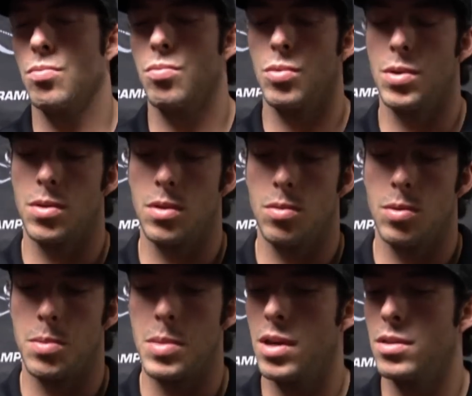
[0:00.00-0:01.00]

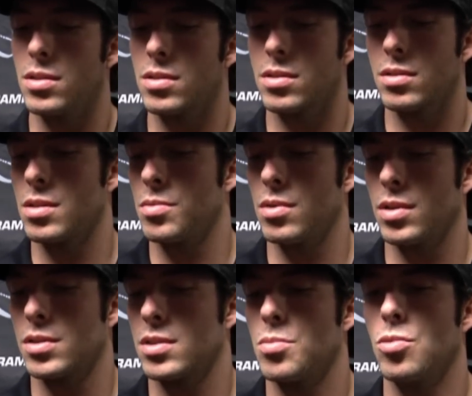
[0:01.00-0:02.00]
we made this
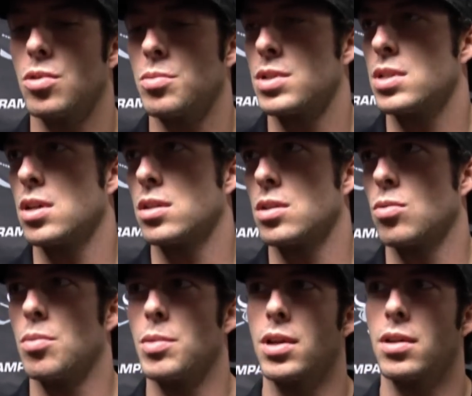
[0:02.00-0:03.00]
like similar mistakes that
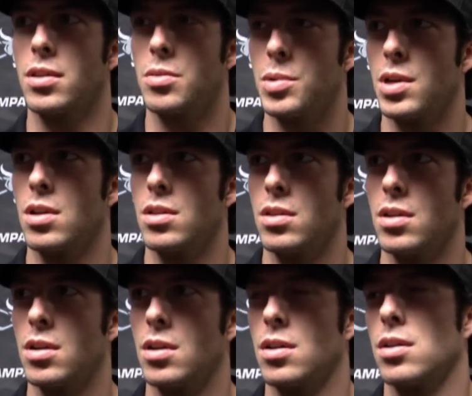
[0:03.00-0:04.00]
we were making at the beginning of the
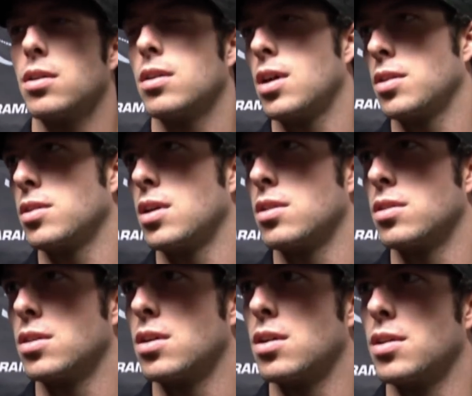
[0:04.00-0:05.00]
year, at the end of
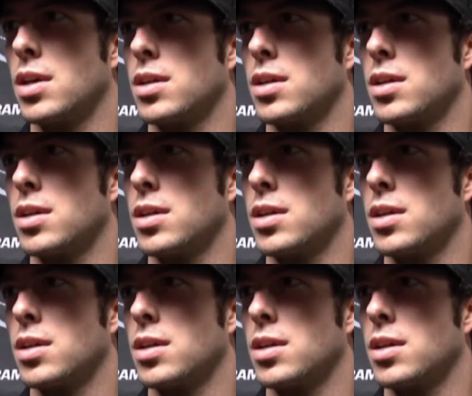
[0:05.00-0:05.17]
the year, and